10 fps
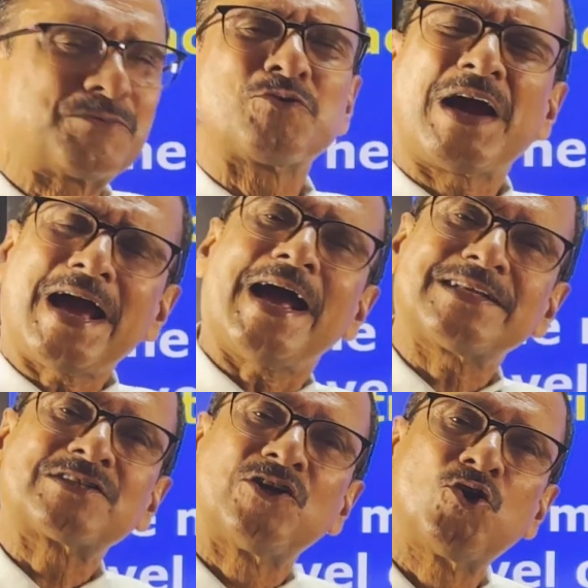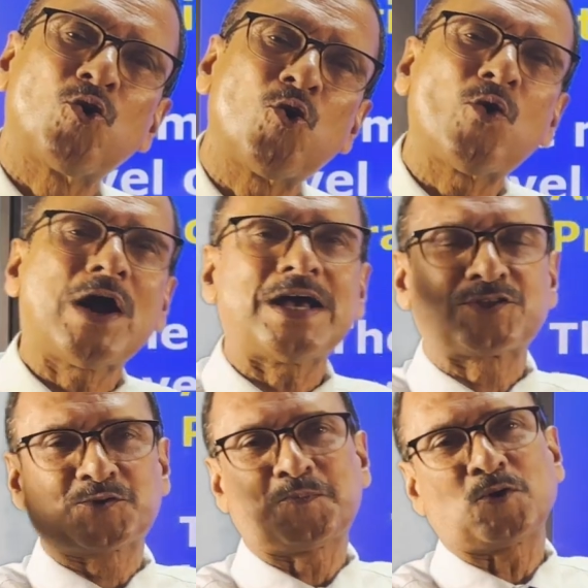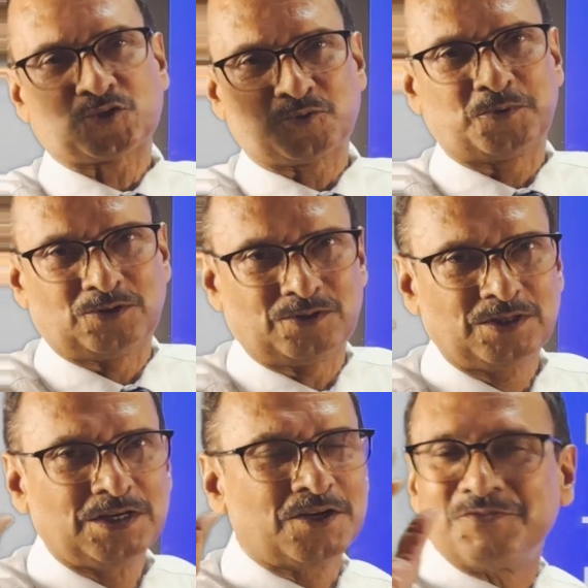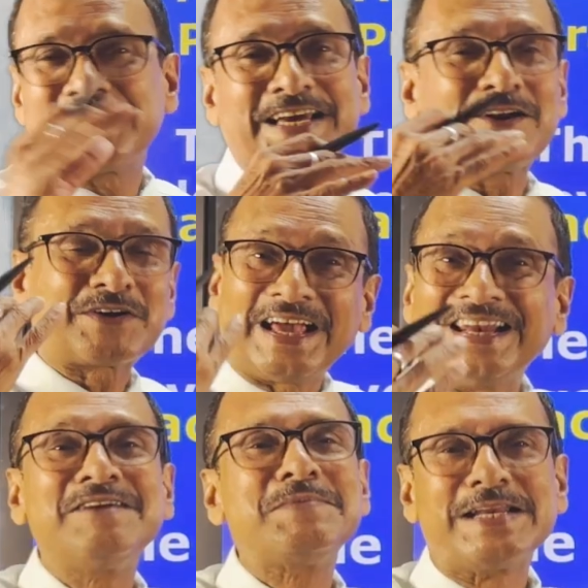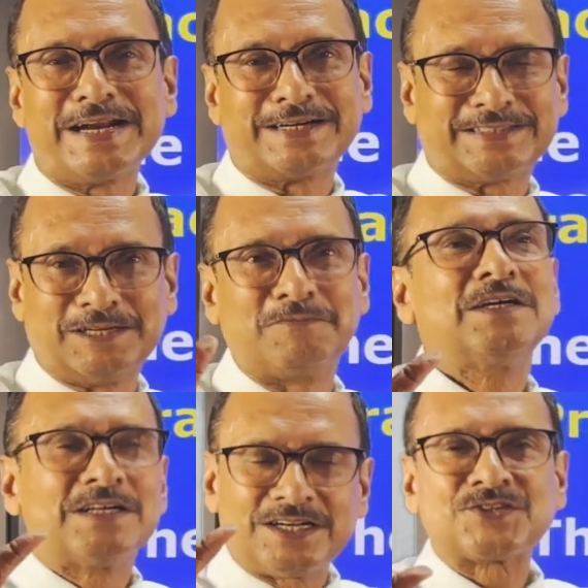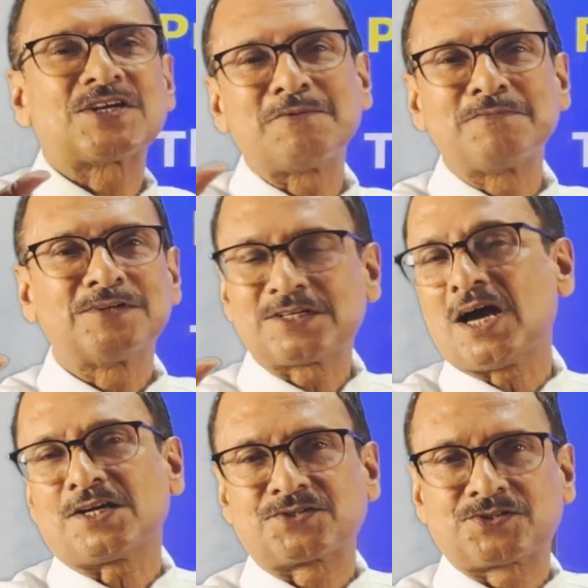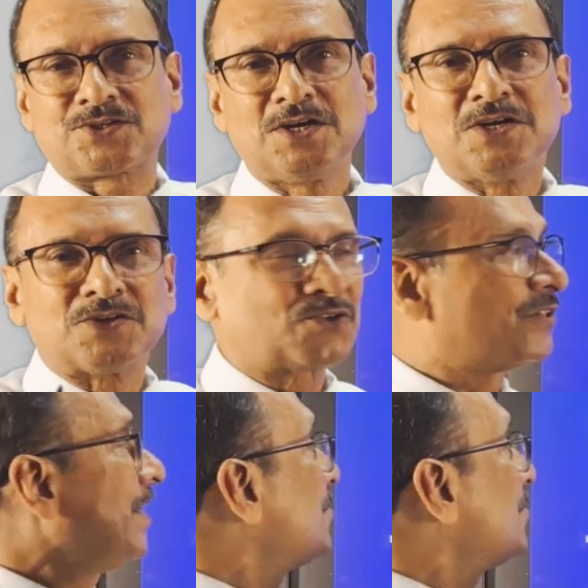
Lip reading: to as low as possible. We cannot eliminate them in some tasks. So that